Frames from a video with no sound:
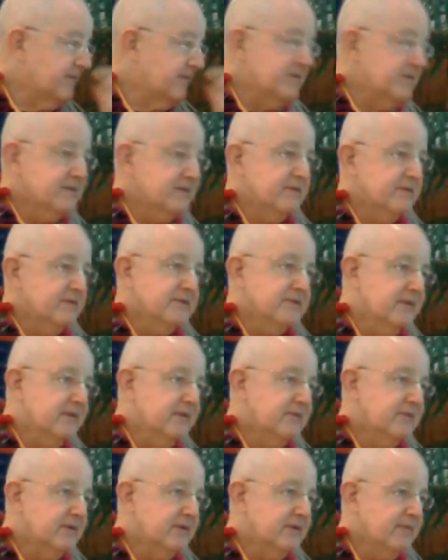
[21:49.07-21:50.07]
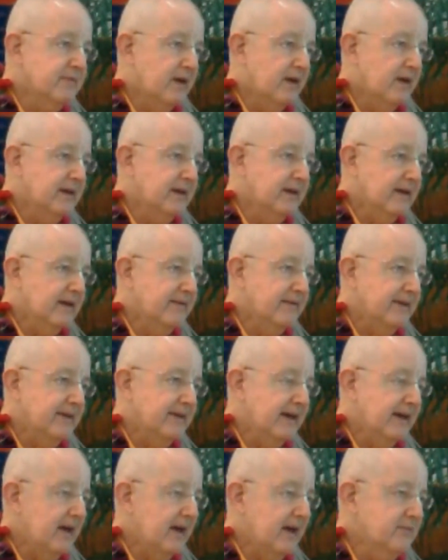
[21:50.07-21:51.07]
But it was a physical, temporary
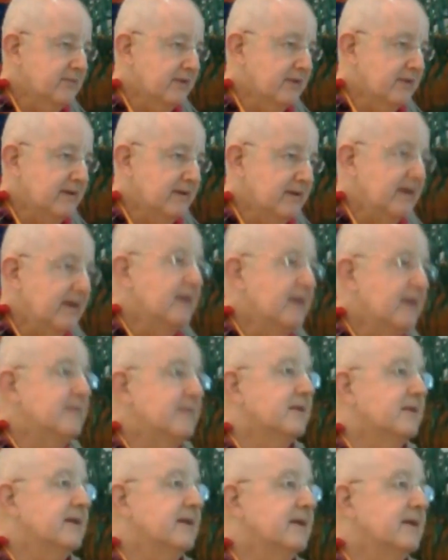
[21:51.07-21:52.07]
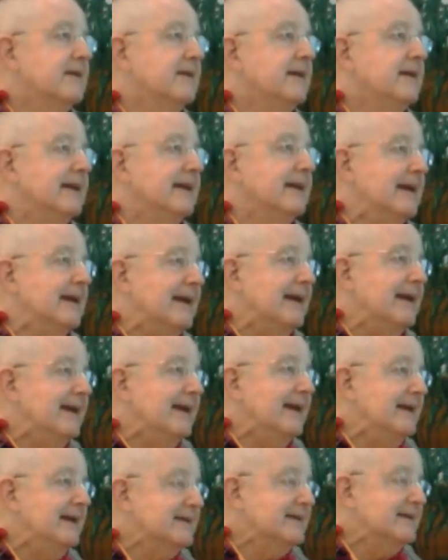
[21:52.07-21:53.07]
body. He had one.
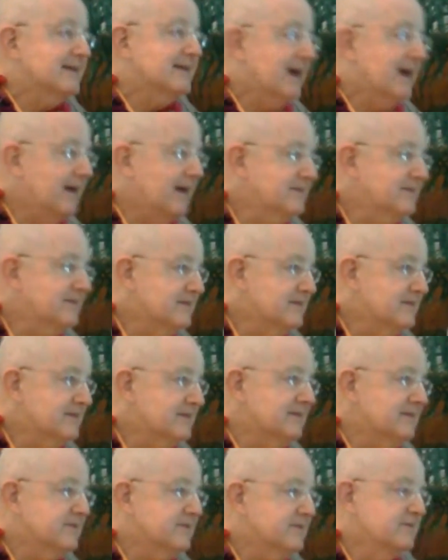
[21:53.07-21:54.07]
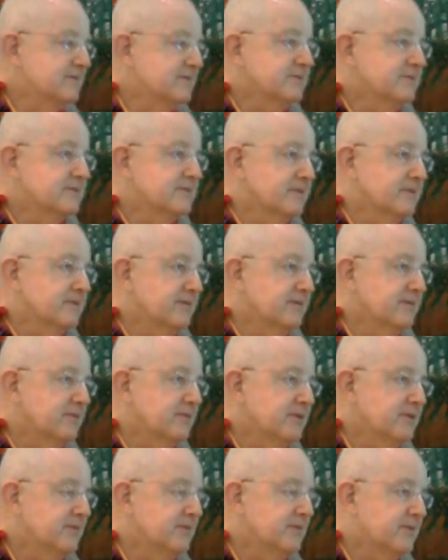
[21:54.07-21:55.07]
But his consciousness
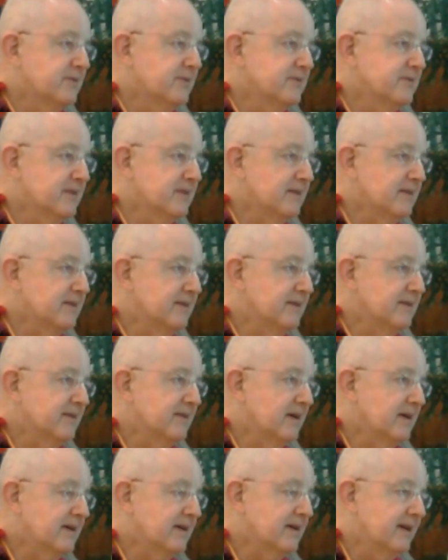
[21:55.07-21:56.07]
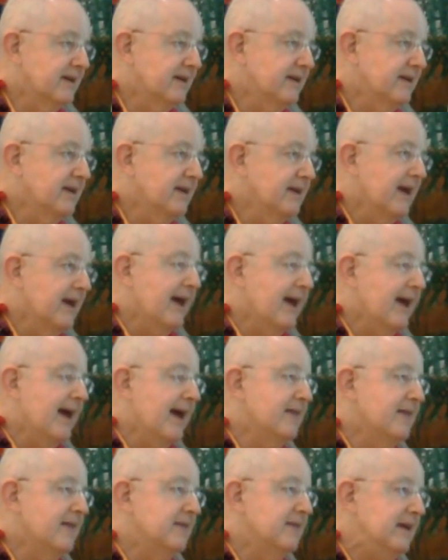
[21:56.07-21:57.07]
was with the personality of God.
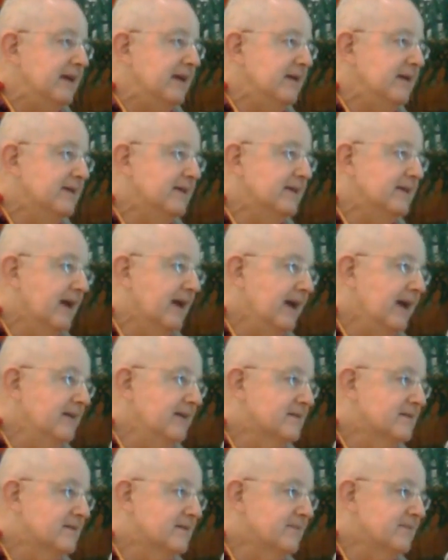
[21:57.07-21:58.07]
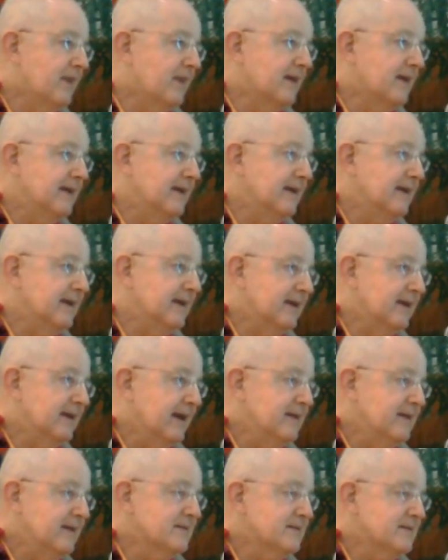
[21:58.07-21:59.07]
And he engaged the
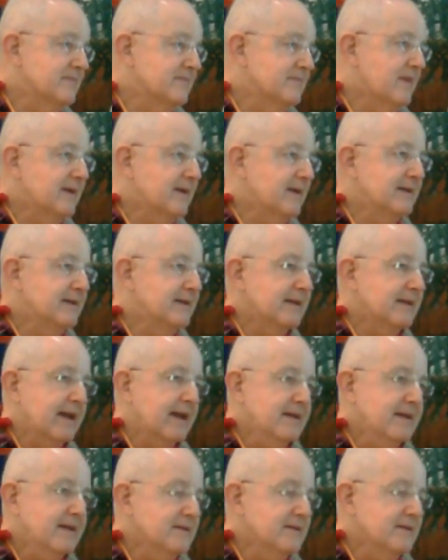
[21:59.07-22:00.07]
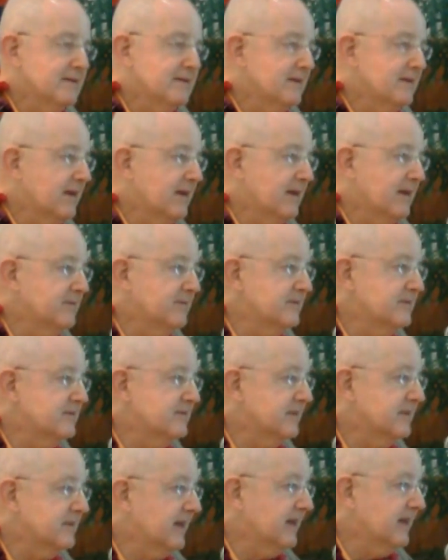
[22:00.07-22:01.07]
body, and engaged the mind, engaged his
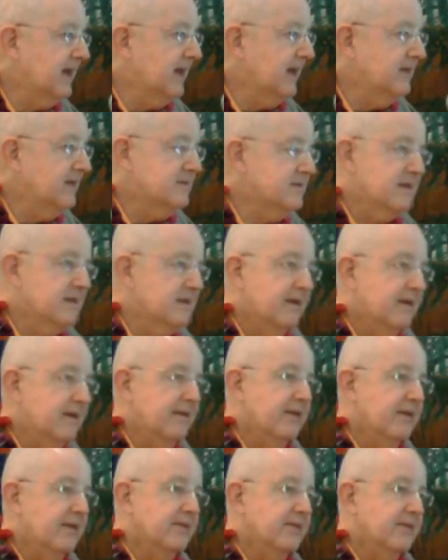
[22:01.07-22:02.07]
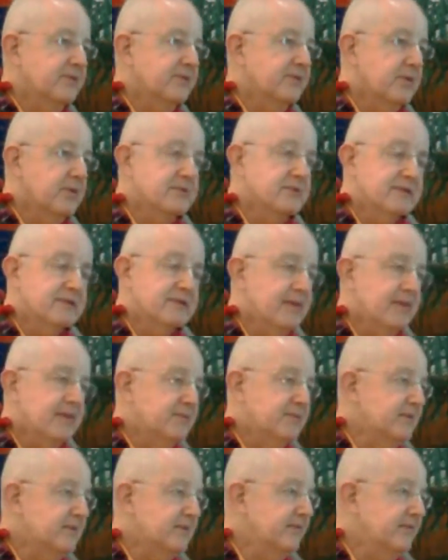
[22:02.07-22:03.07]
intelligence, engaged
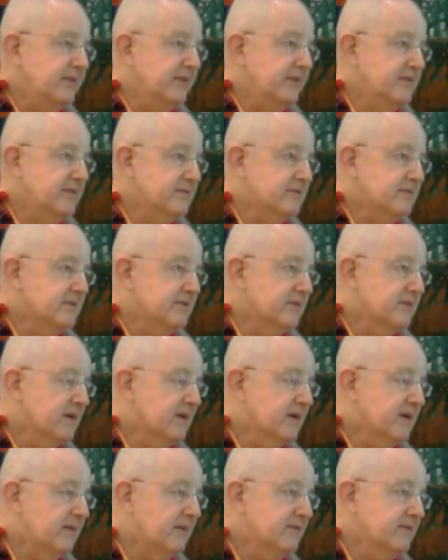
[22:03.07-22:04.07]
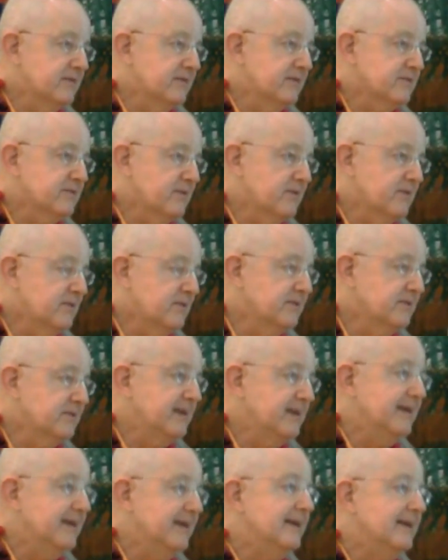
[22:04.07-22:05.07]
those temporary features that were covering the
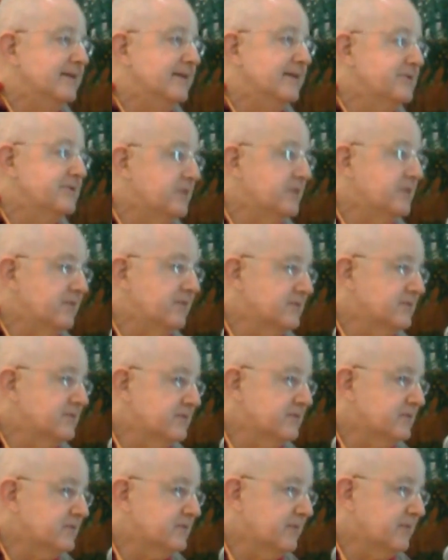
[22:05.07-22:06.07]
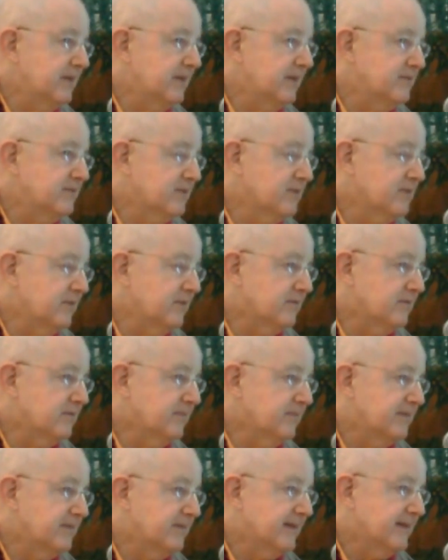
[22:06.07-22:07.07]
soul in service to the Supreme
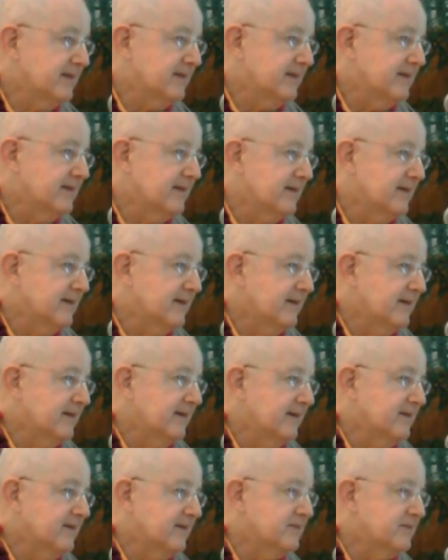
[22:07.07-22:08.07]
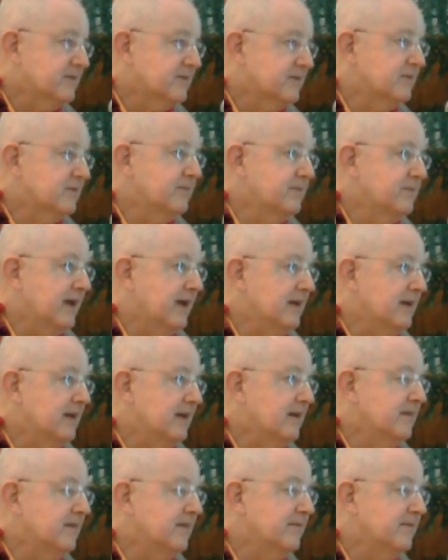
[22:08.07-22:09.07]
Soul.
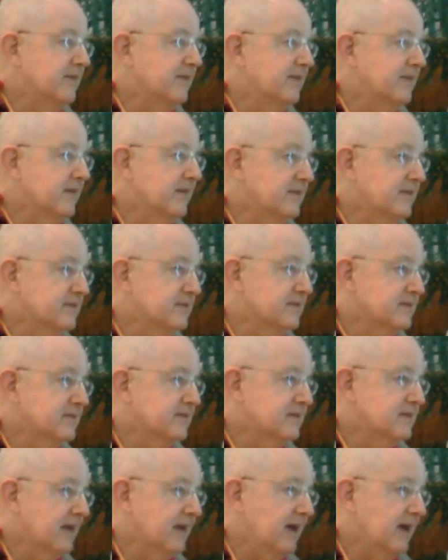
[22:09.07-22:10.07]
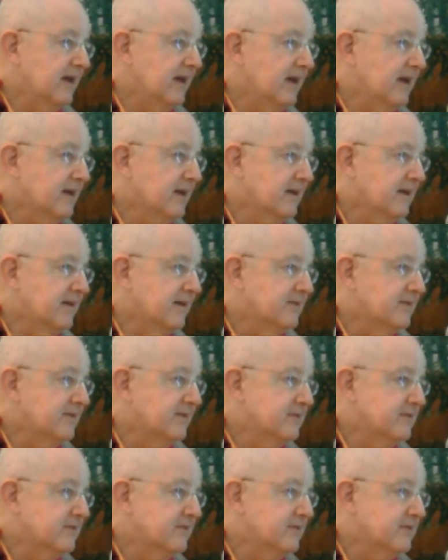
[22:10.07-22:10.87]
Sarupina Navastiti.